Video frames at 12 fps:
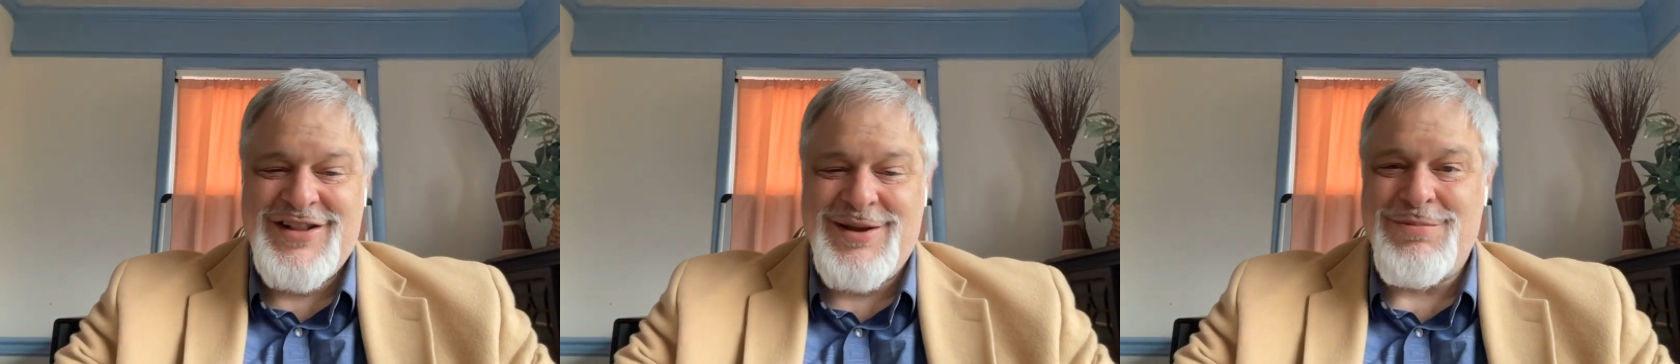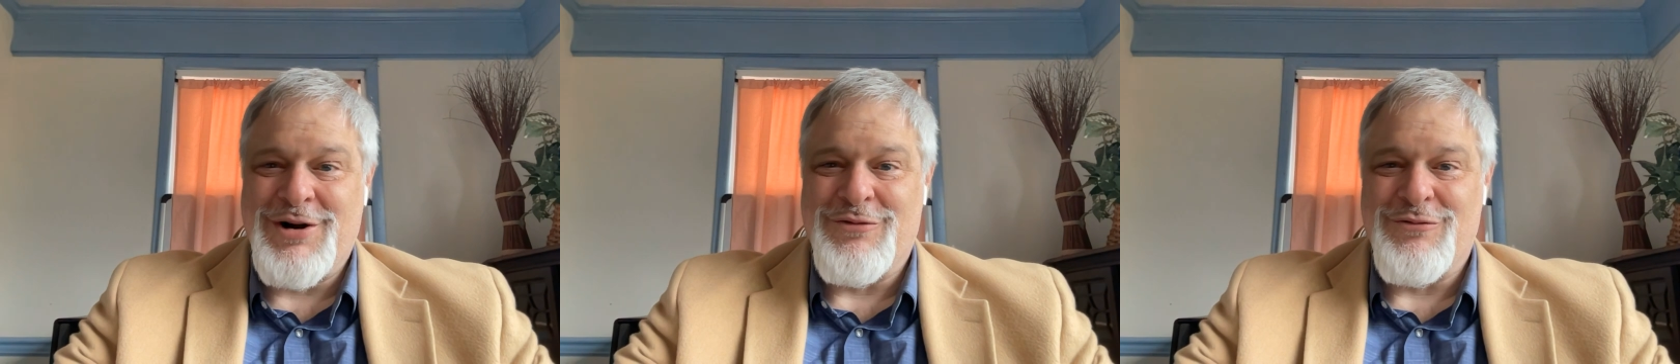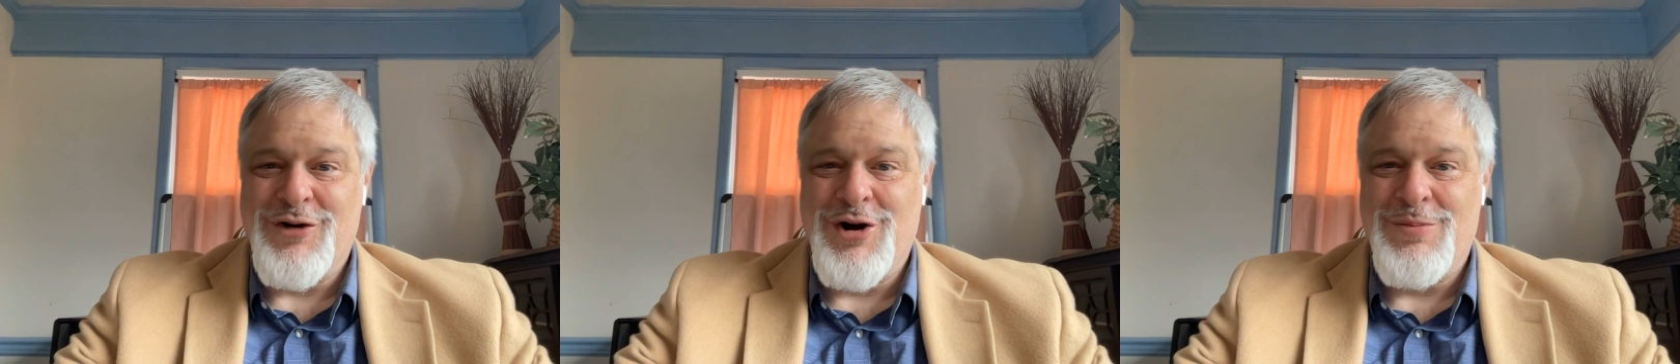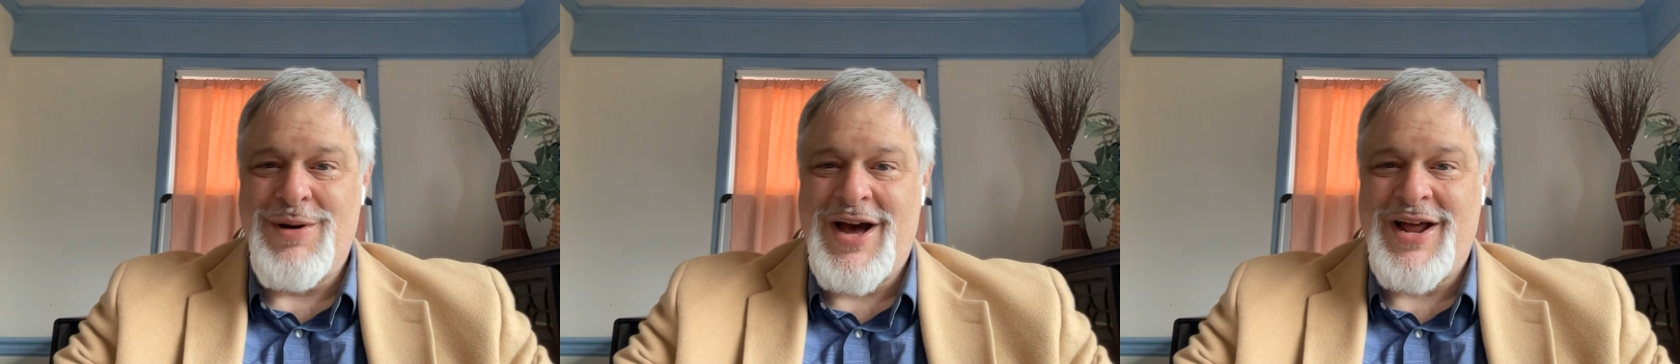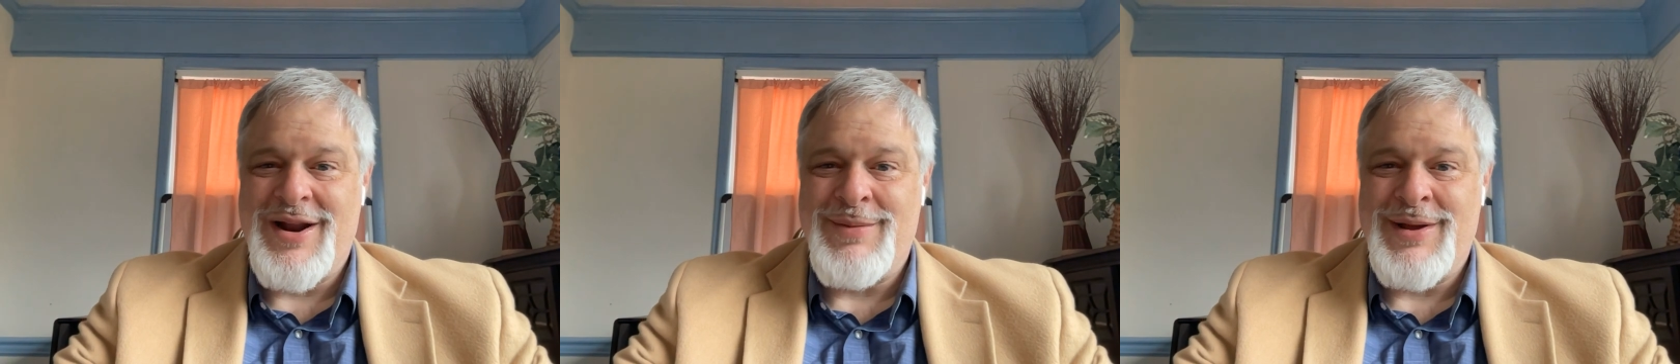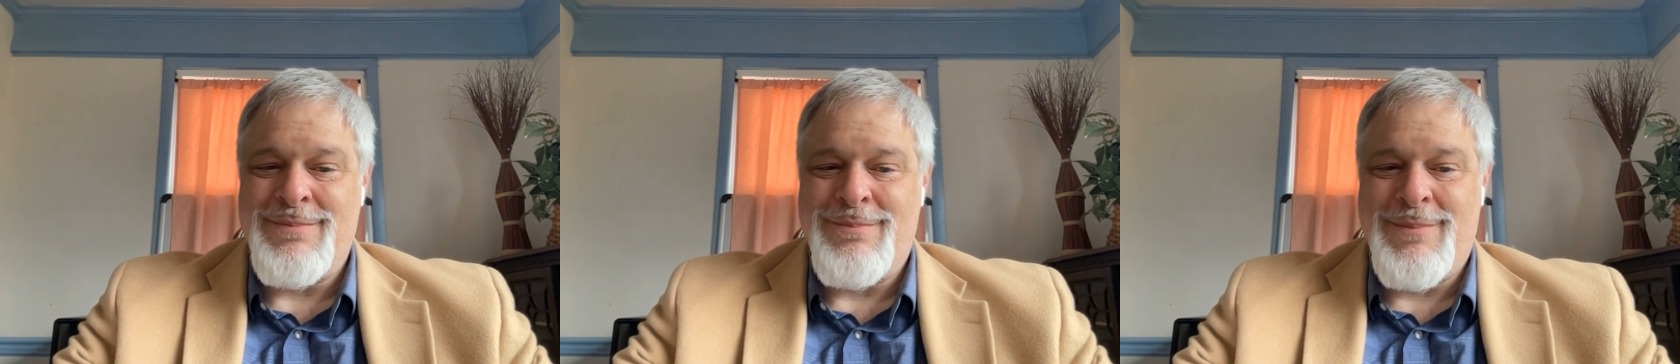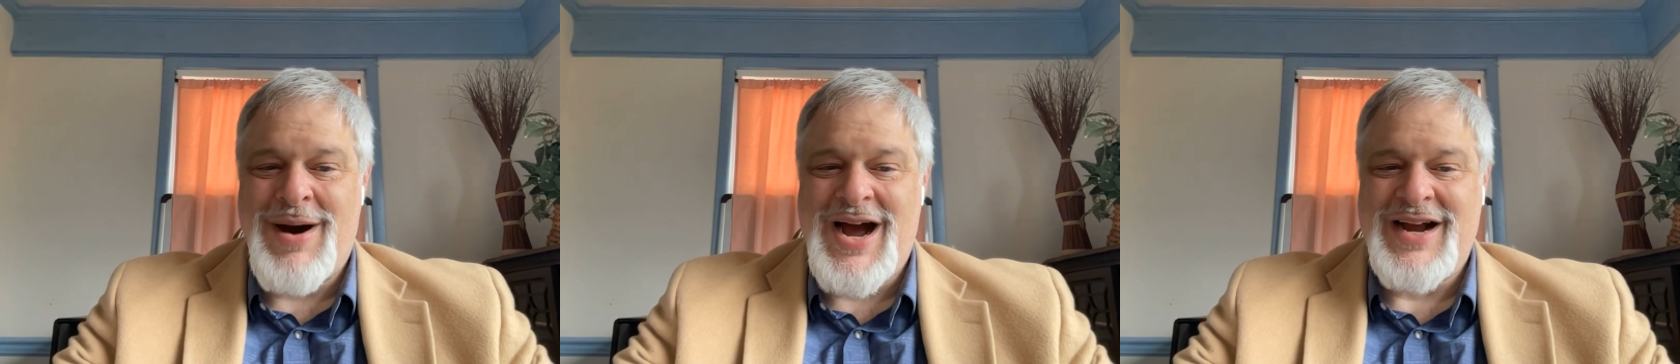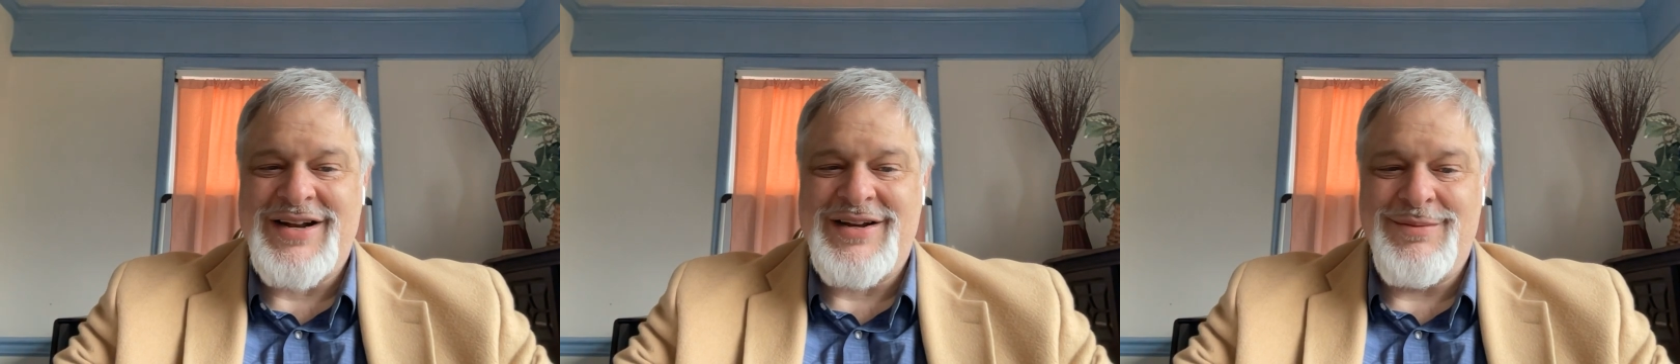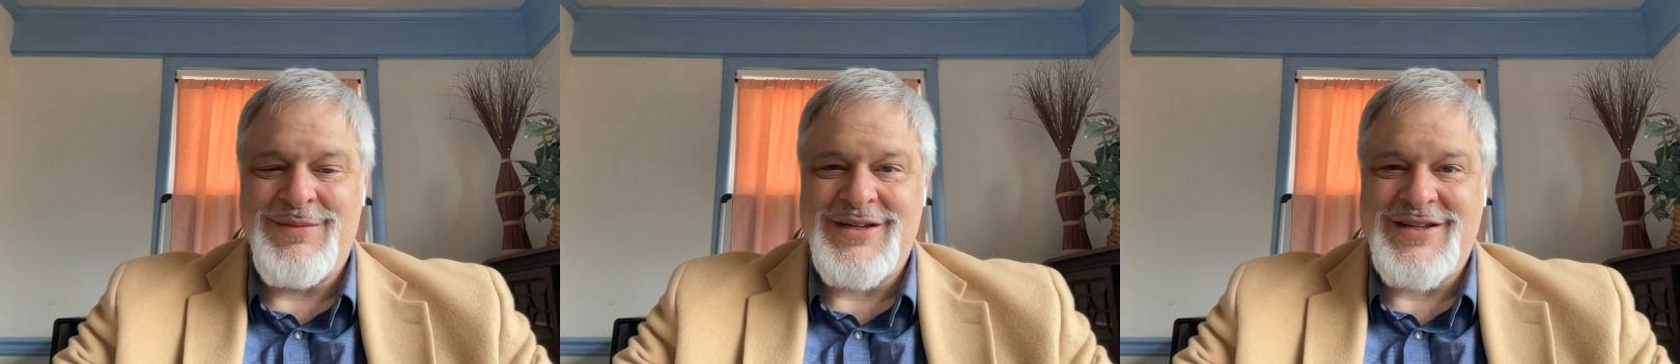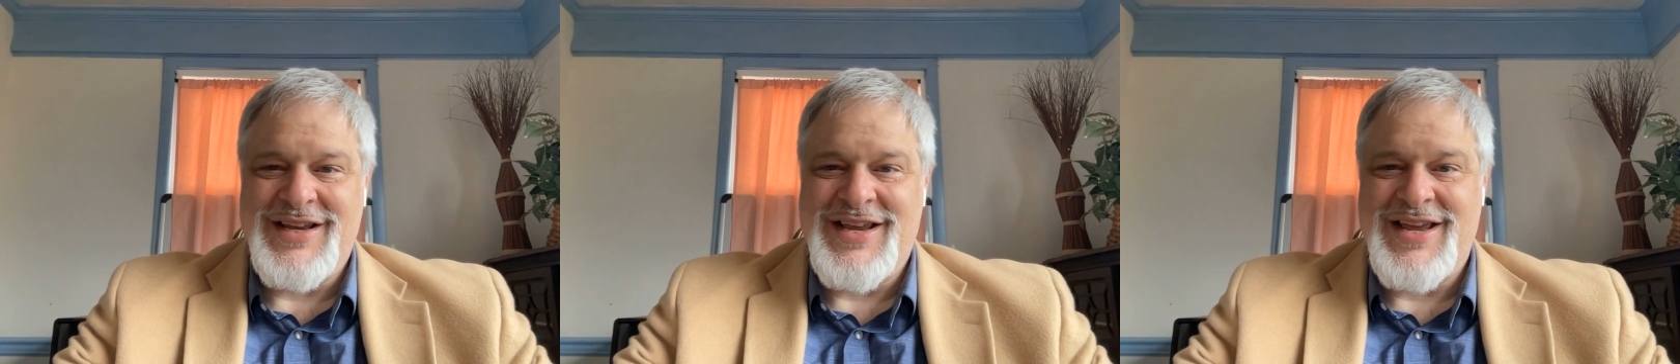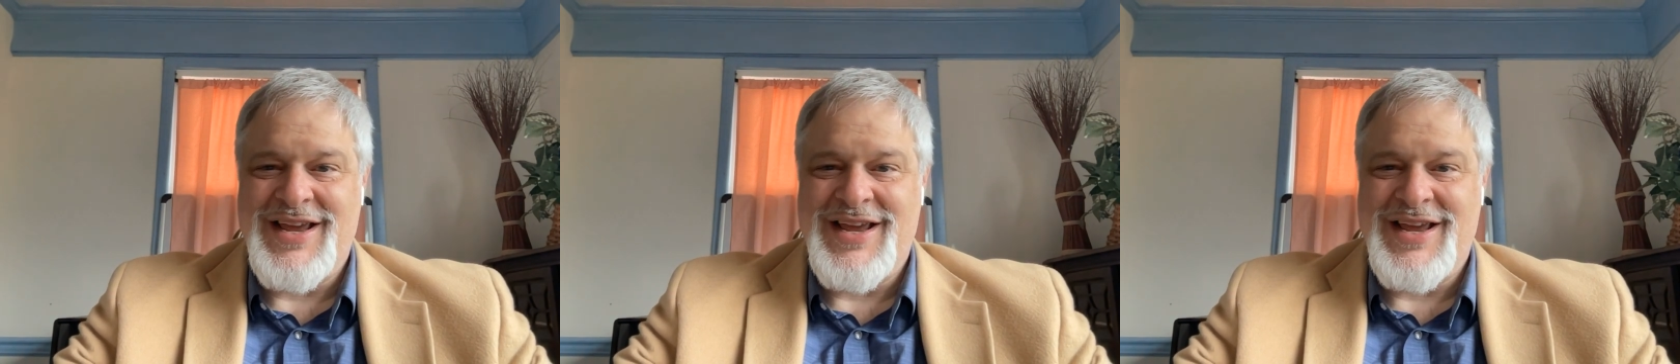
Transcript: They put a robe on him and mocked him as the